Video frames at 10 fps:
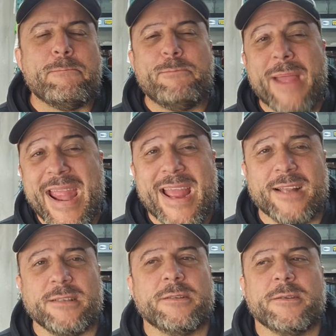
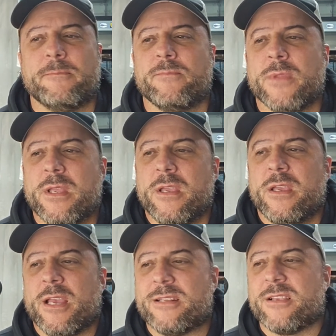banned.
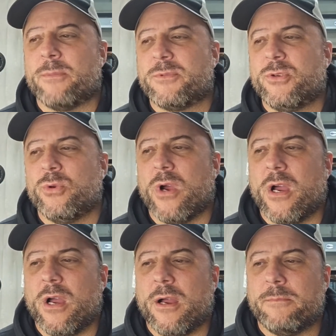It's up
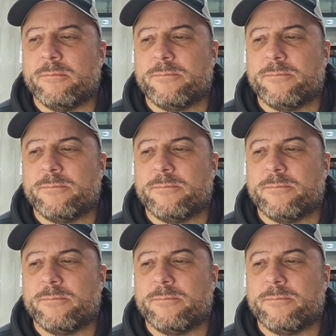to